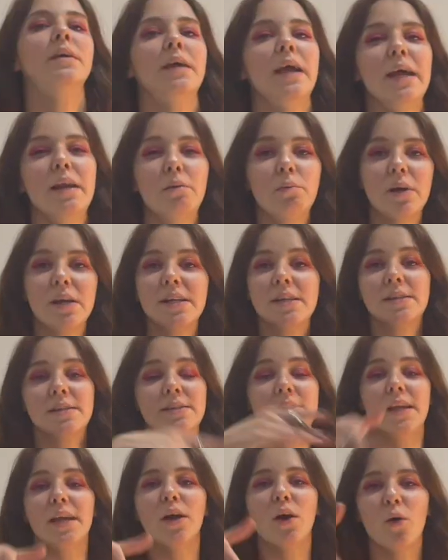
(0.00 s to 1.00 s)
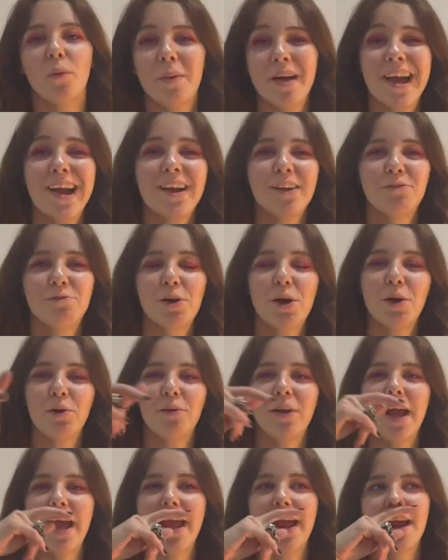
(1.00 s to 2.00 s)
Anyways, they go back on
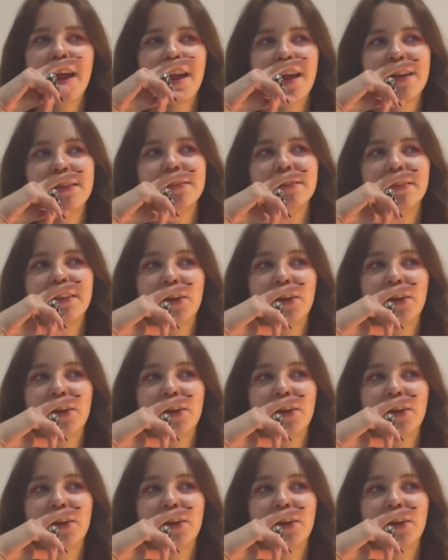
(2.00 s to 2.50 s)
road and